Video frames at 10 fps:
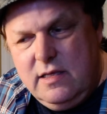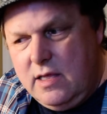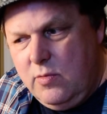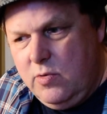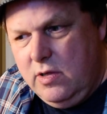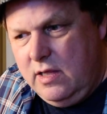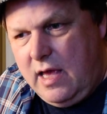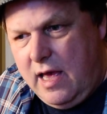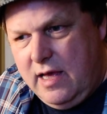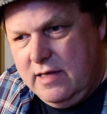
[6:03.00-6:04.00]
they really
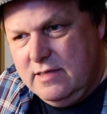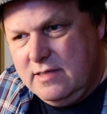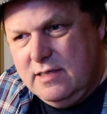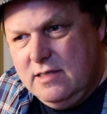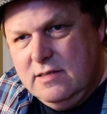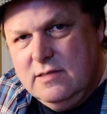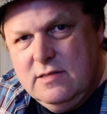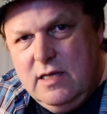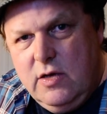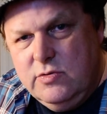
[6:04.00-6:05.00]
had,
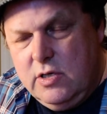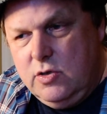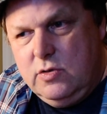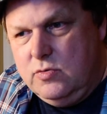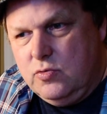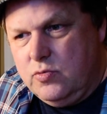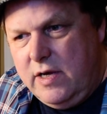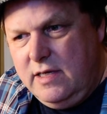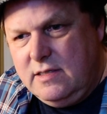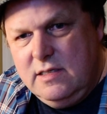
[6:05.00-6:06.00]
it was a
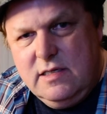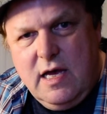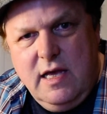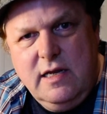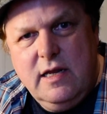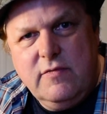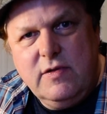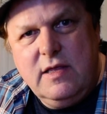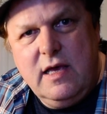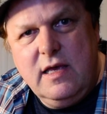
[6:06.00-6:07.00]
great design and
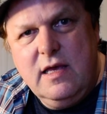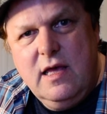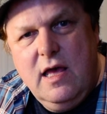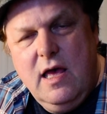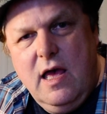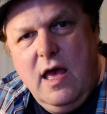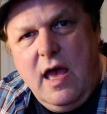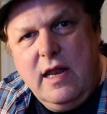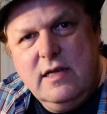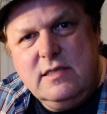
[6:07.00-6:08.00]
everything,
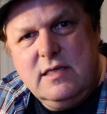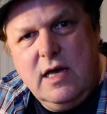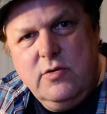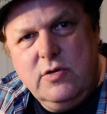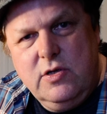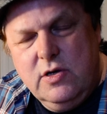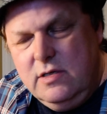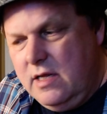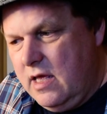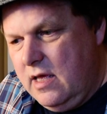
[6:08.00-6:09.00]
and it sounded
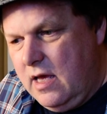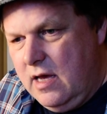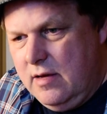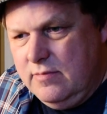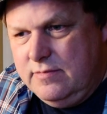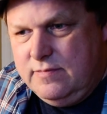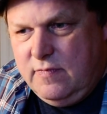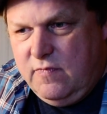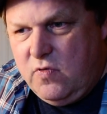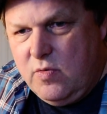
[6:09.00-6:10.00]
good.
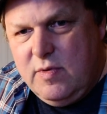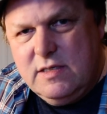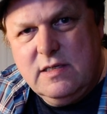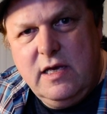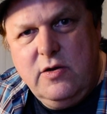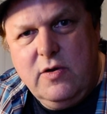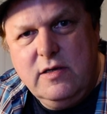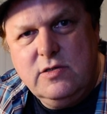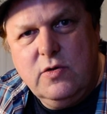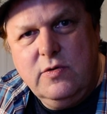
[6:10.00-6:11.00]
4 months later, I
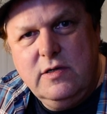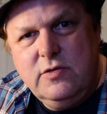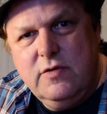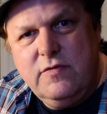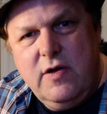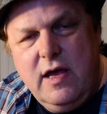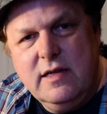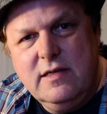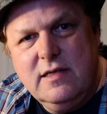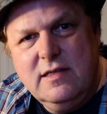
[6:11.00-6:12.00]
sold it to a friend.